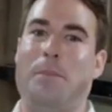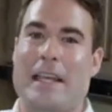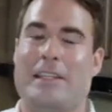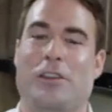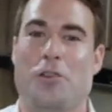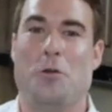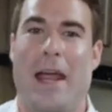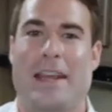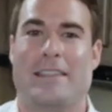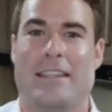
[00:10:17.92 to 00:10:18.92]
BTU
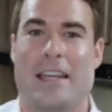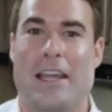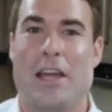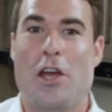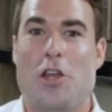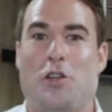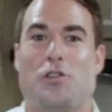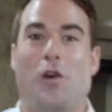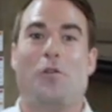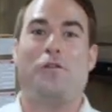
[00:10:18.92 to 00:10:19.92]
AC. You
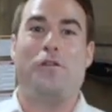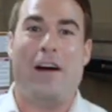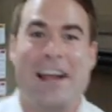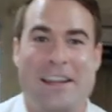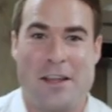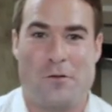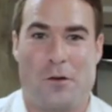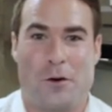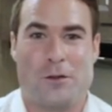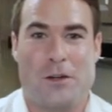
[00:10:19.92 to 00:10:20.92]
don't find that,
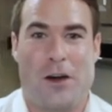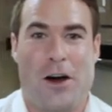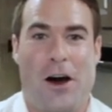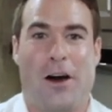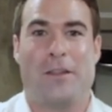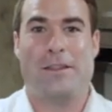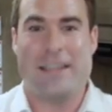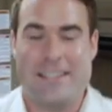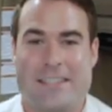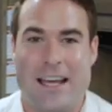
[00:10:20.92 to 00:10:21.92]
folks, on
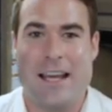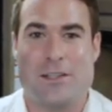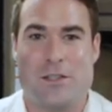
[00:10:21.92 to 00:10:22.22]
this sized